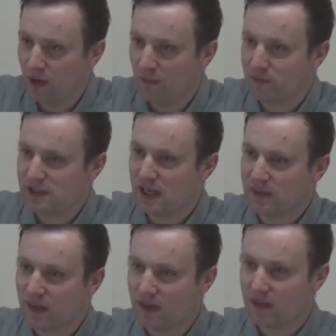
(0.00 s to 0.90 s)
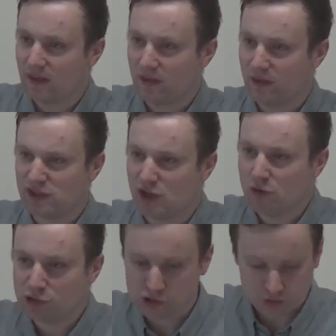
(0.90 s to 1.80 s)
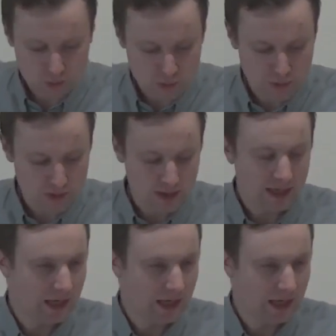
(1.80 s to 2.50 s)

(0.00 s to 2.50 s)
of saying that there's no truth,